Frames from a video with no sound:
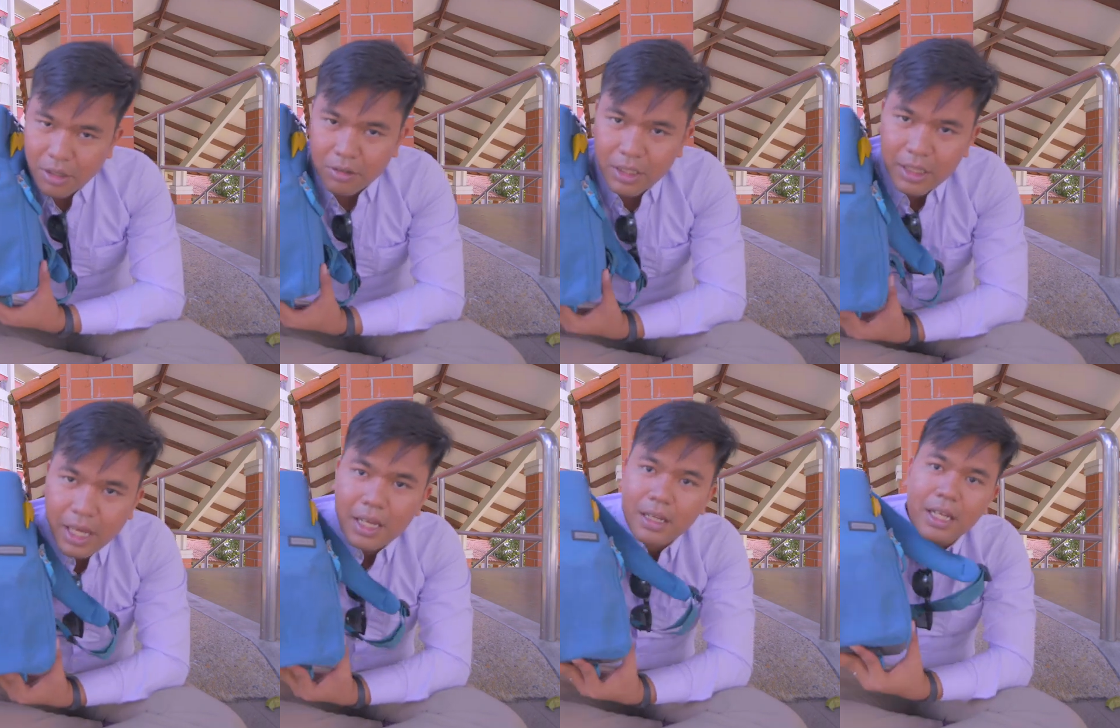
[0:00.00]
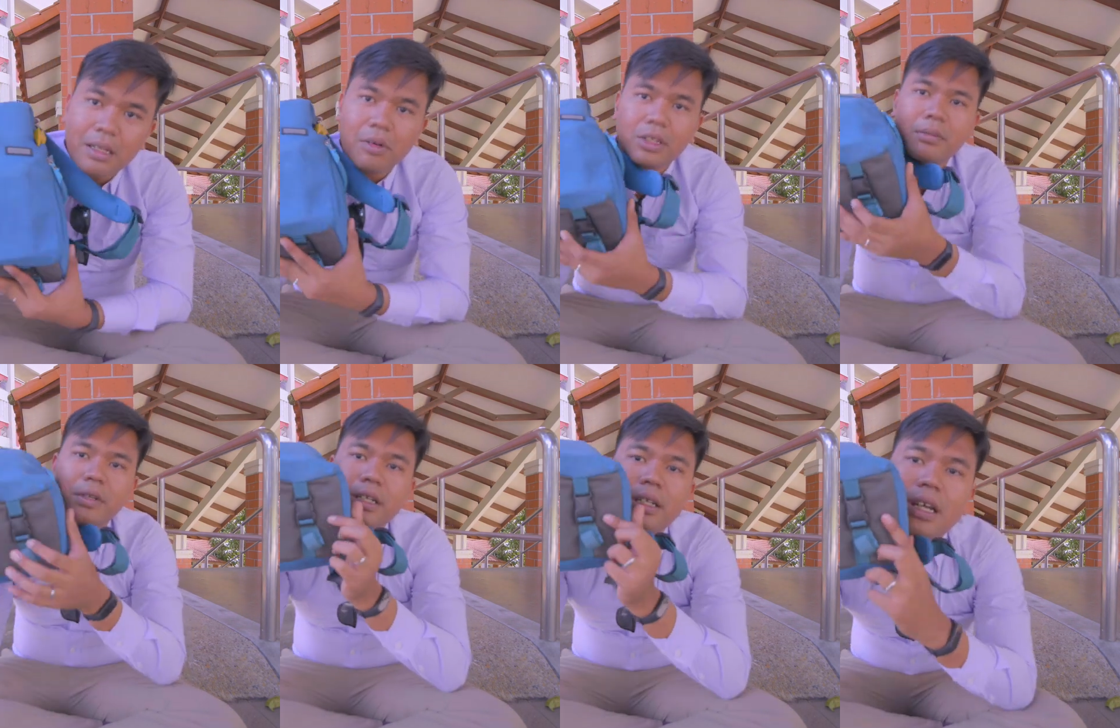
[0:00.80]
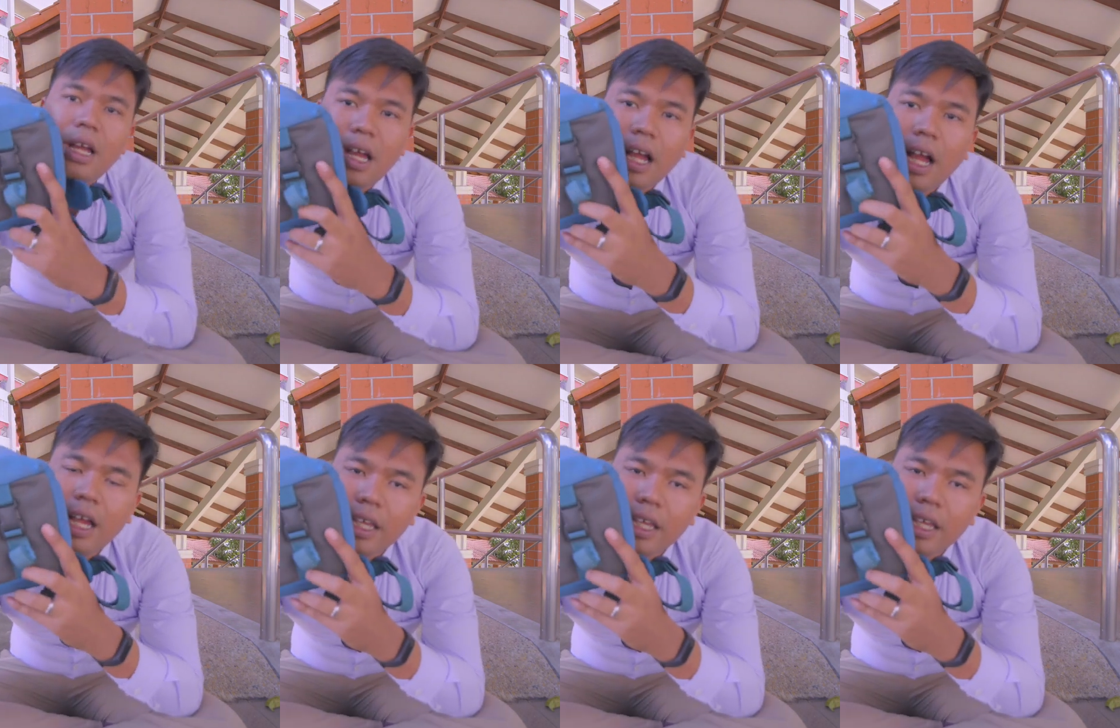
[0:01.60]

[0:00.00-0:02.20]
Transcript: Not only that, at the bottom here, I